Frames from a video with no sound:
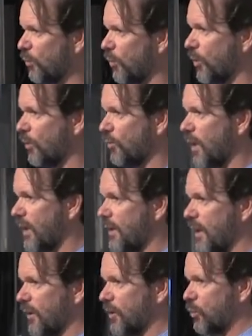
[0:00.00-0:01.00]
world right
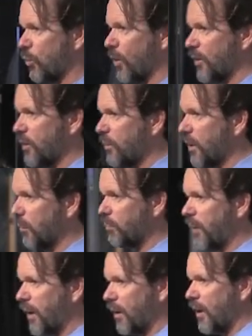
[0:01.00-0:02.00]
now that's worthy to be
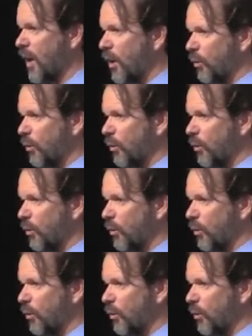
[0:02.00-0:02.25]
compared